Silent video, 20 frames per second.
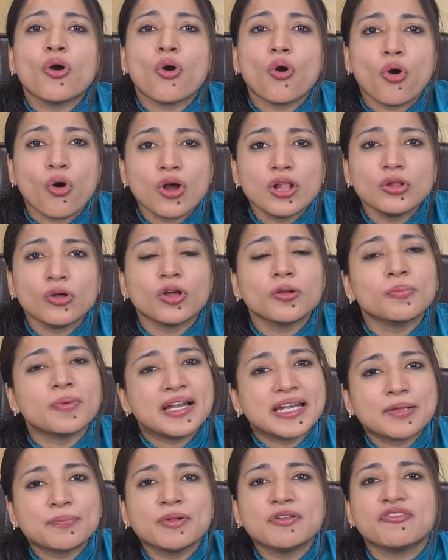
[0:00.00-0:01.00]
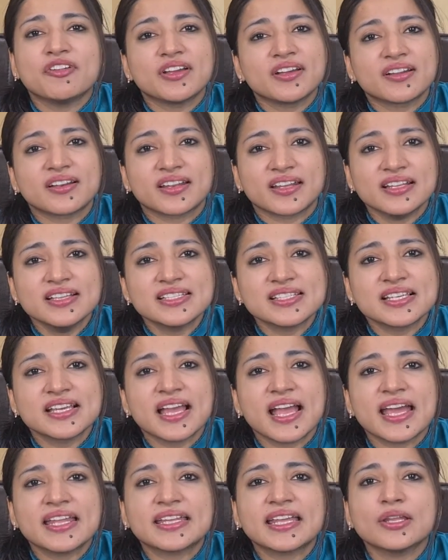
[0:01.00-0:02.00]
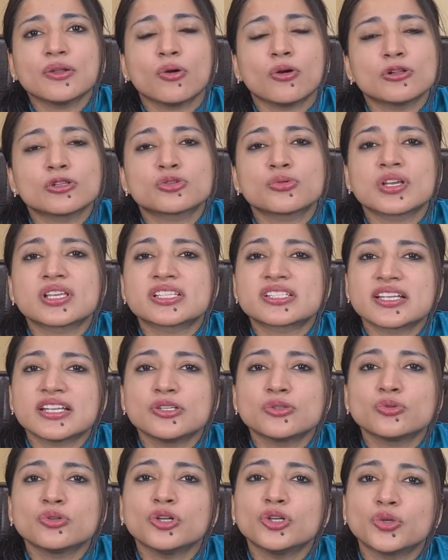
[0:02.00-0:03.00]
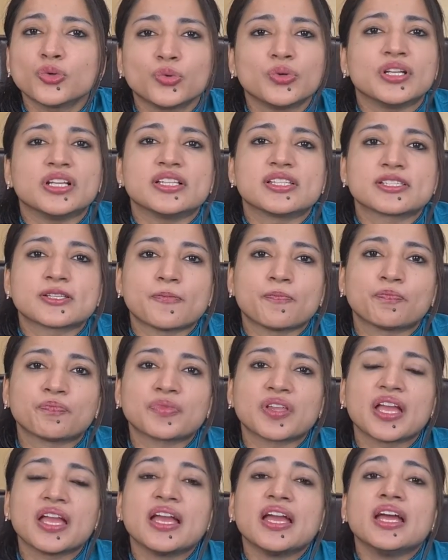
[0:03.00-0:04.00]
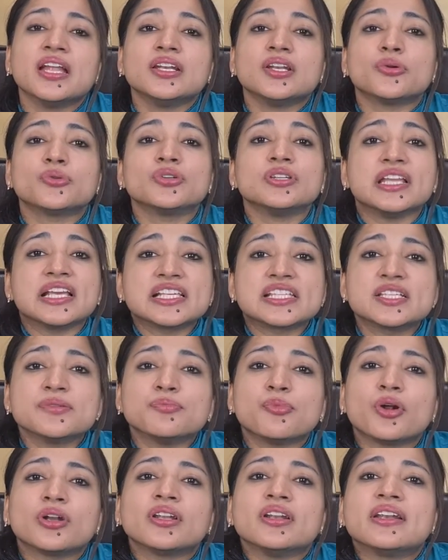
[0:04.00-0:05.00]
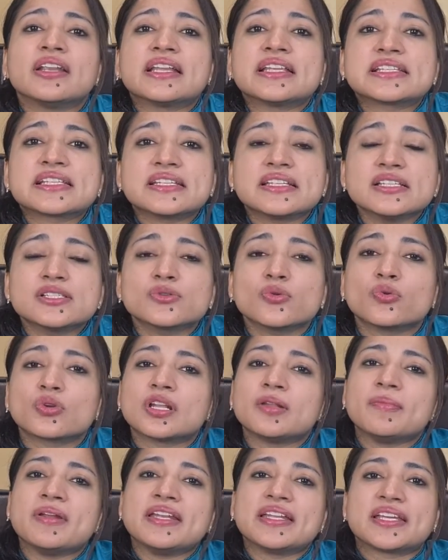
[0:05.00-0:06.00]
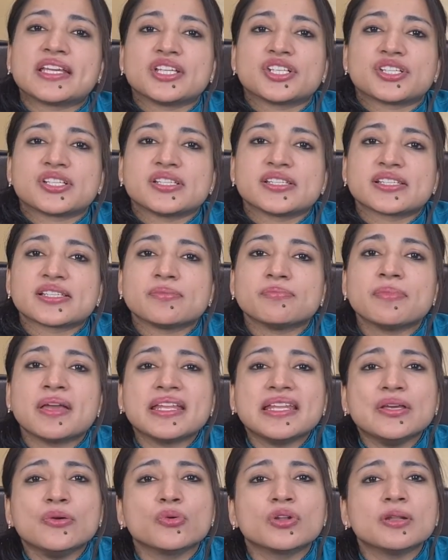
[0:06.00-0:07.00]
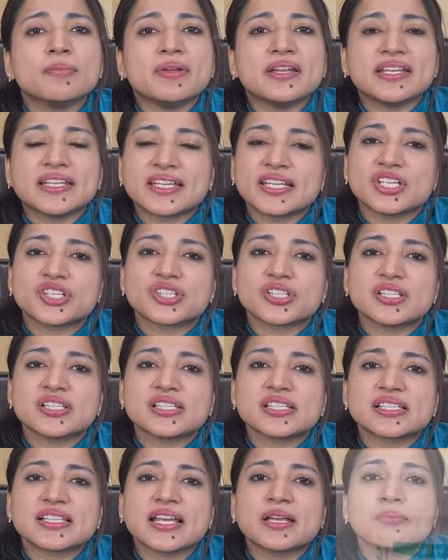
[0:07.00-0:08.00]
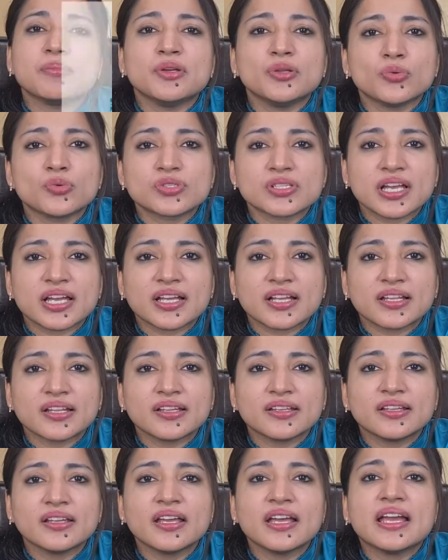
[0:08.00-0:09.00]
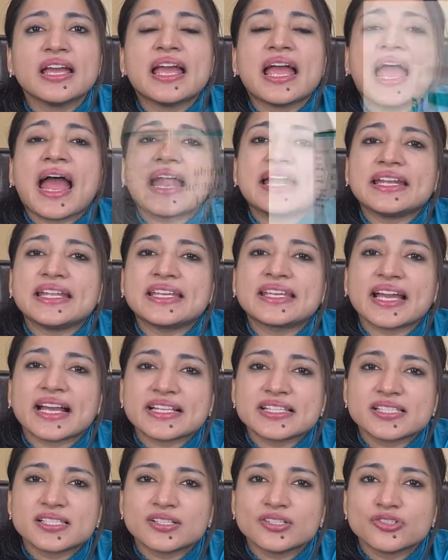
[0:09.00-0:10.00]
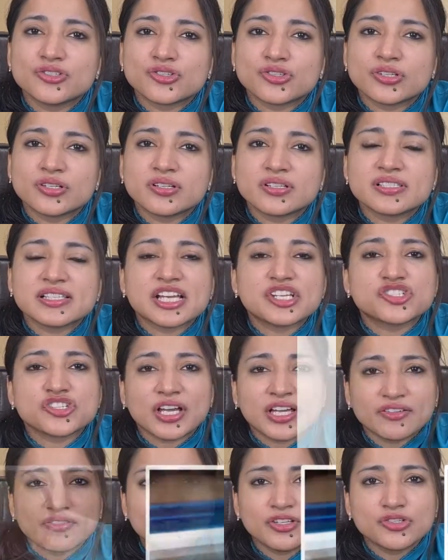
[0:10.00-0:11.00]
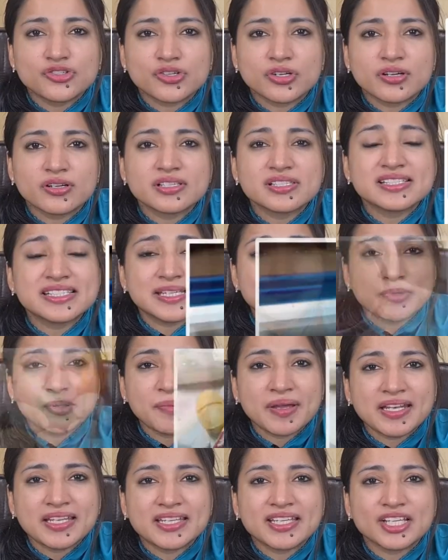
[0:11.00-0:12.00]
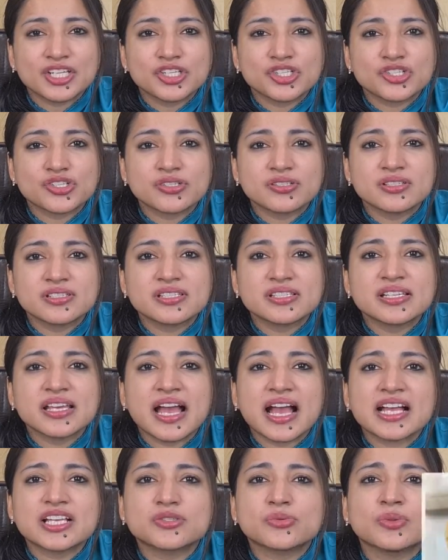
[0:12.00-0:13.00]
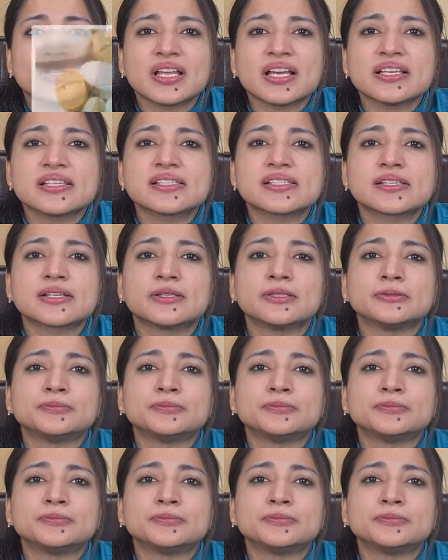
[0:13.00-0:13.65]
all or multiple fingernails and can also extend to your toenails. Now the next important reason is oral medications. Many oral medications like minocycline, anti-cancer drugs, HIV drugs, TB medications, as well as